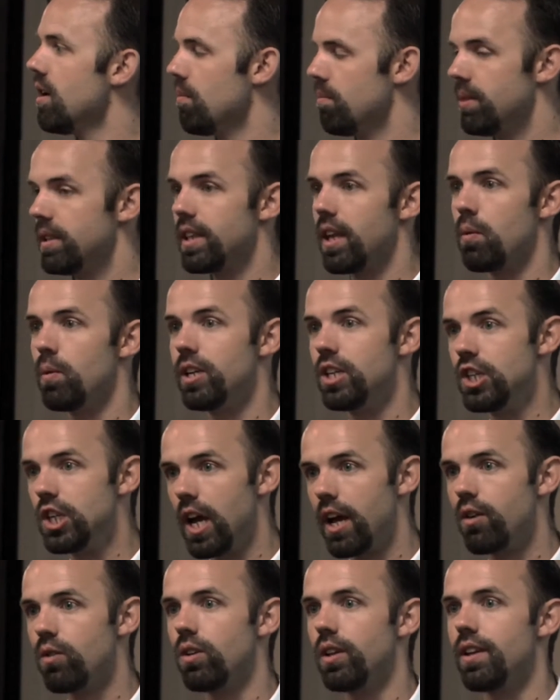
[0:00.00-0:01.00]
but they would
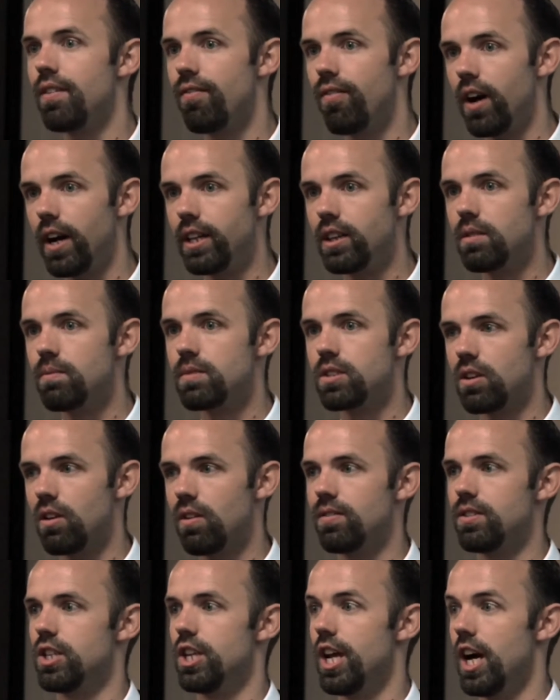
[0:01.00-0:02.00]
generally find
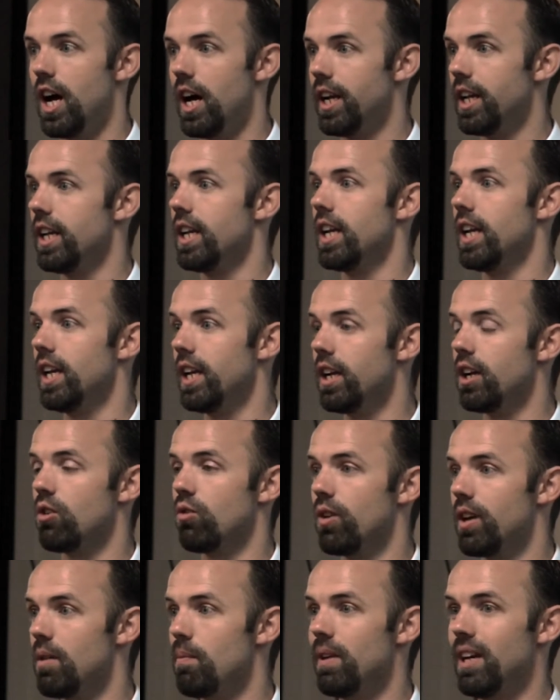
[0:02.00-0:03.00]
themselves nodding in
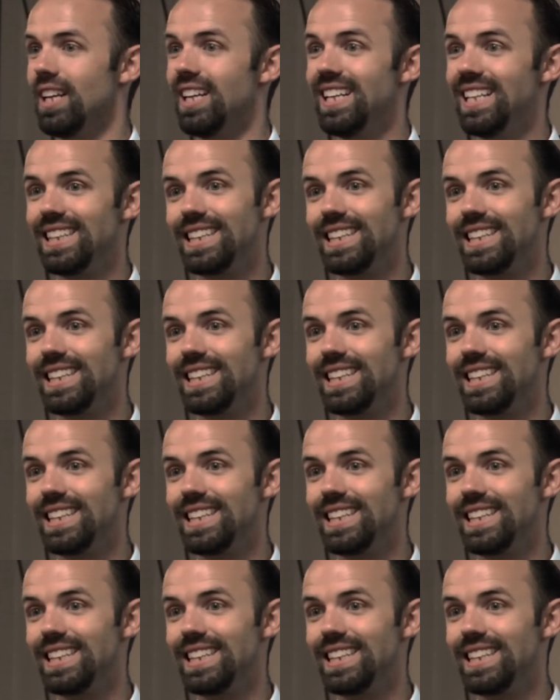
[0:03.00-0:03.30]
agreement.